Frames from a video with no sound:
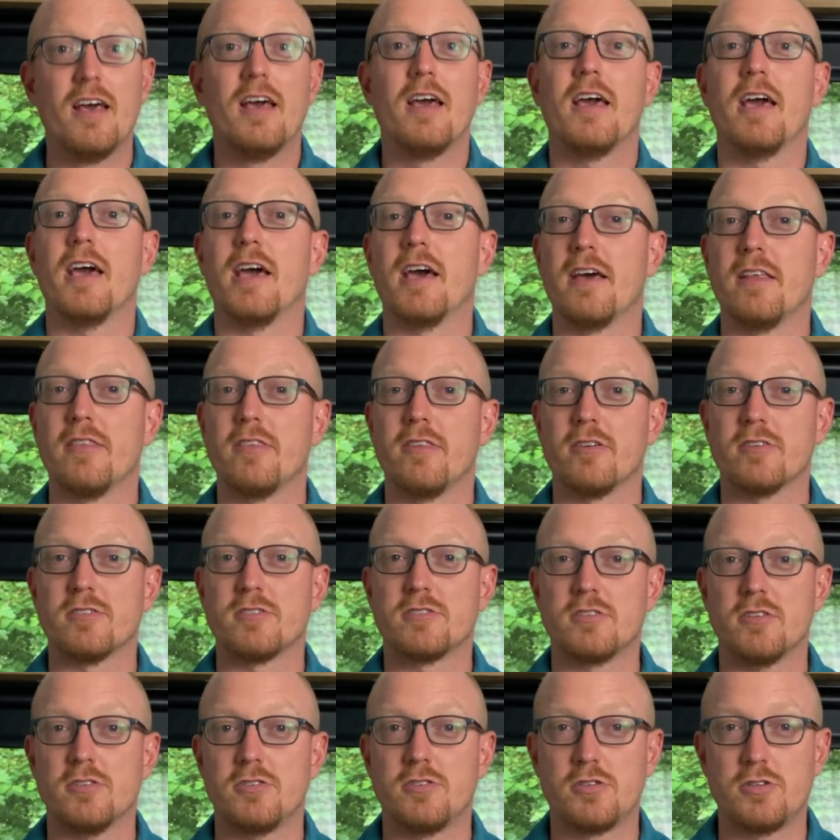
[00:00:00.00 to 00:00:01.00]
And
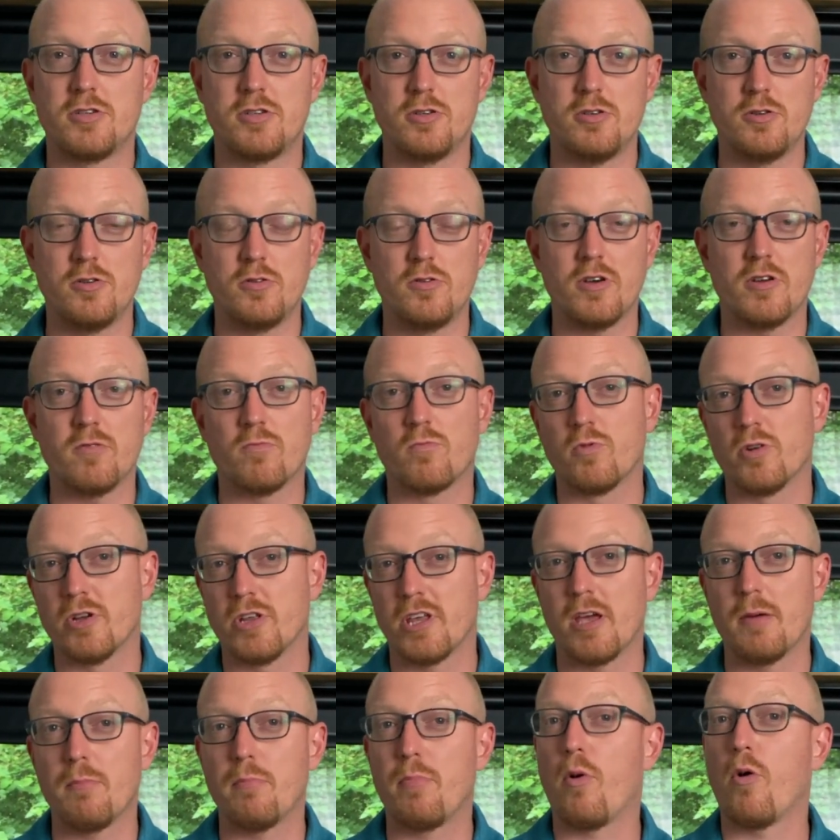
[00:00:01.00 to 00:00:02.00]
there's 2 really
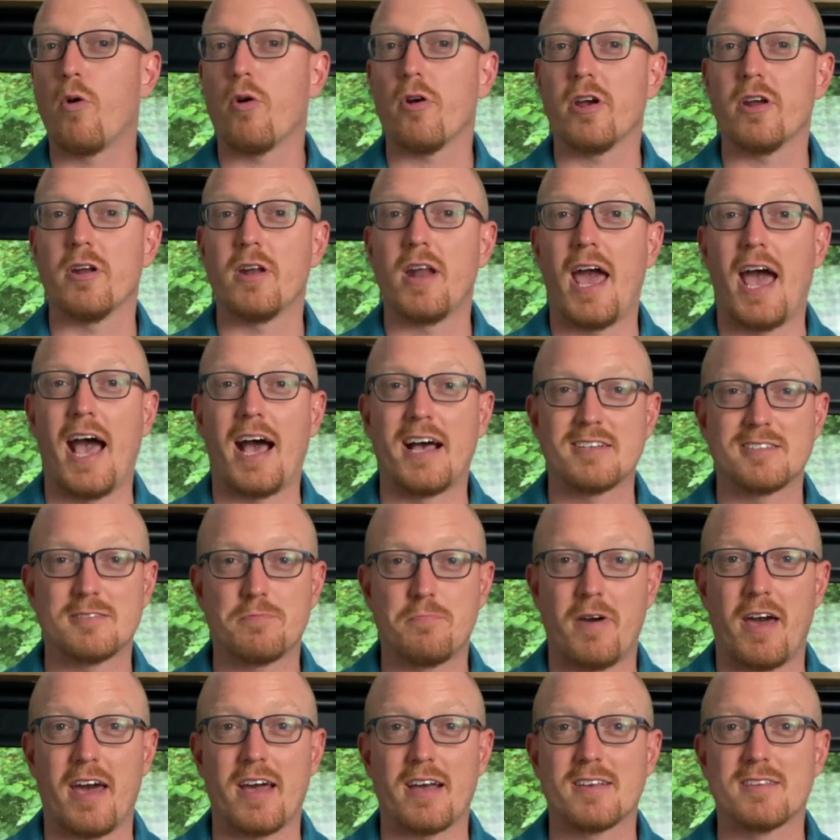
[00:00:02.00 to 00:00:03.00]
important
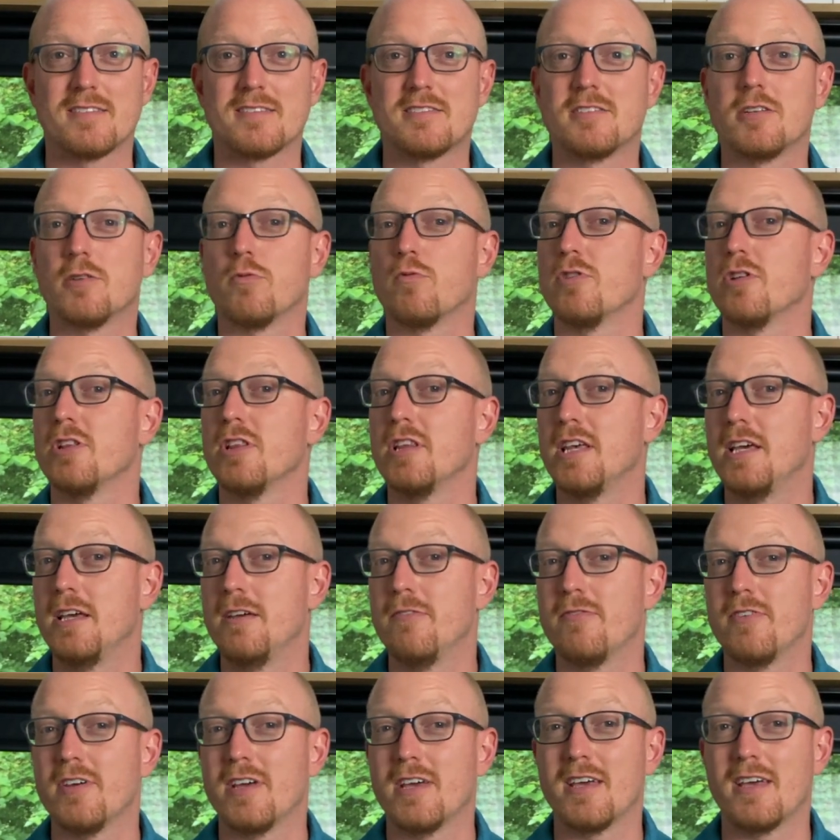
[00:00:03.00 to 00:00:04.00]
aspects to
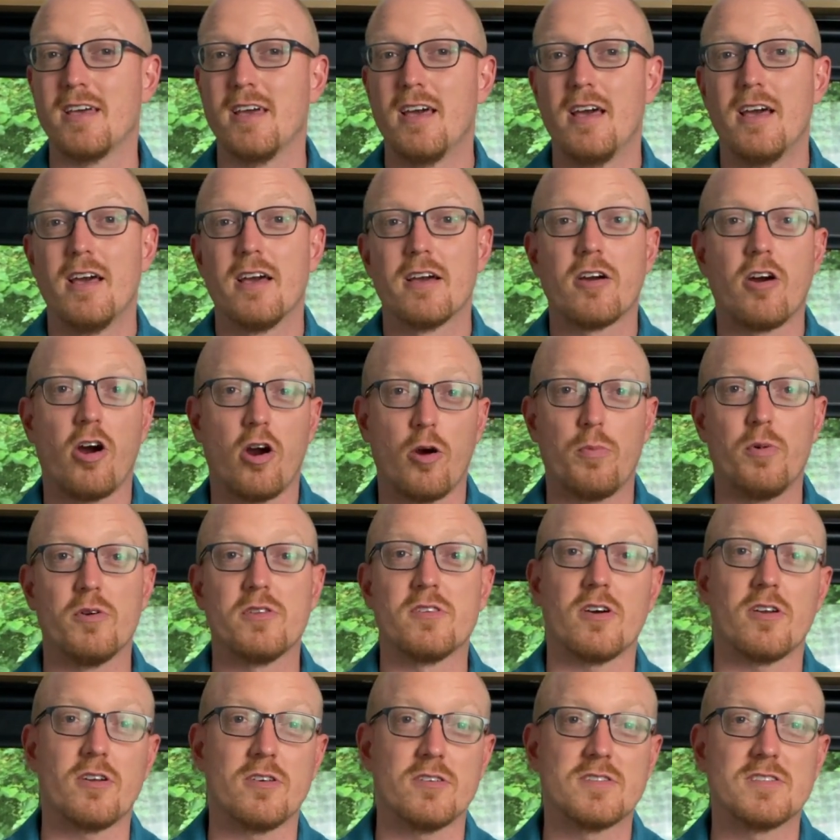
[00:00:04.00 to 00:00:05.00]
relieving carpal
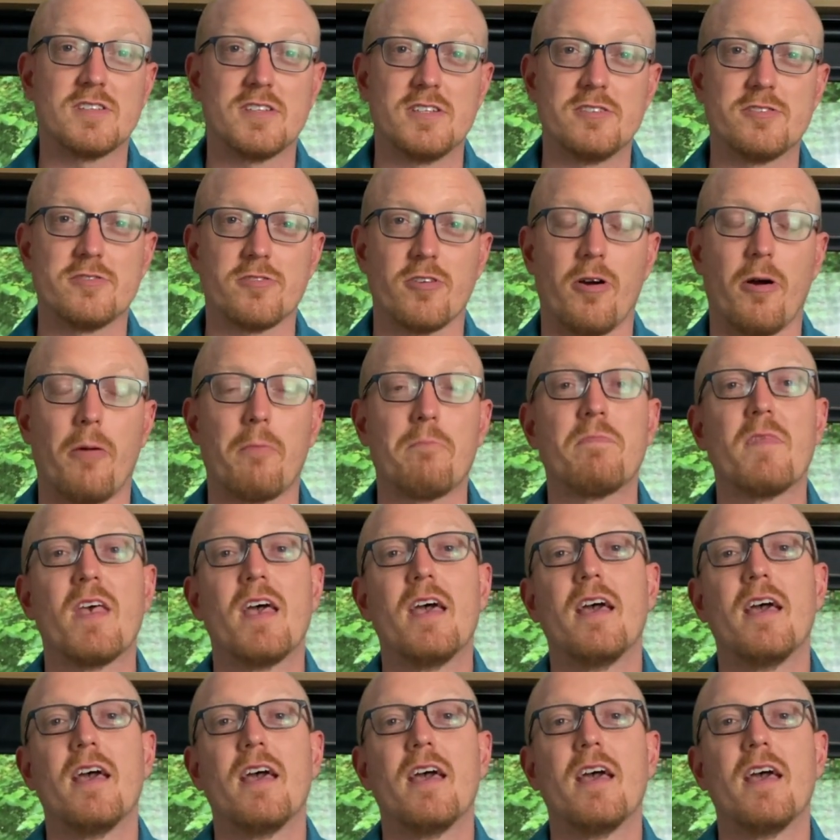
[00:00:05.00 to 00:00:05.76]
tunnel syndrome.